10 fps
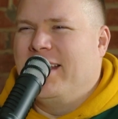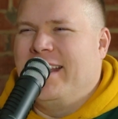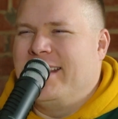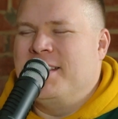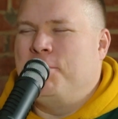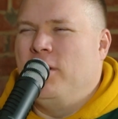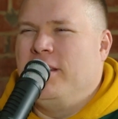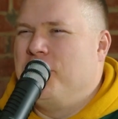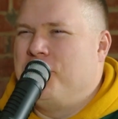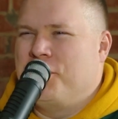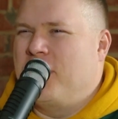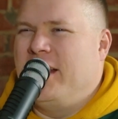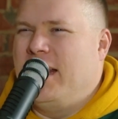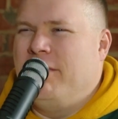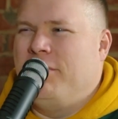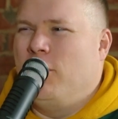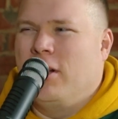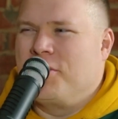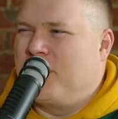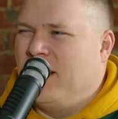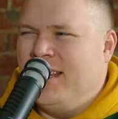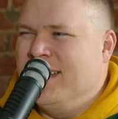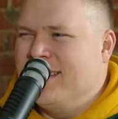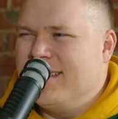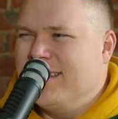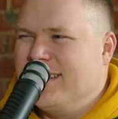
Like, at this point, you're just trying to get info on Australians?